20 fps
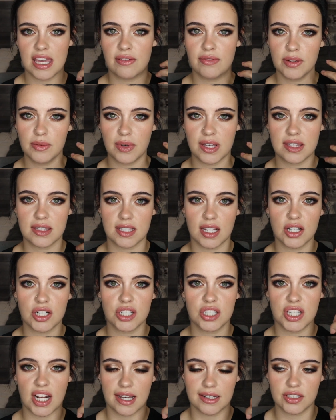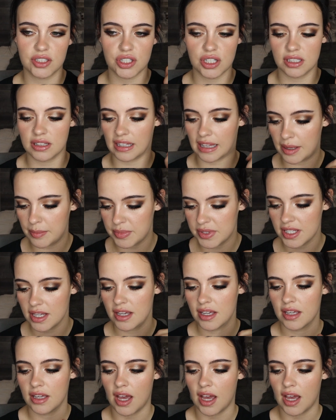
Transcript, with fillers: Even with such textured lips,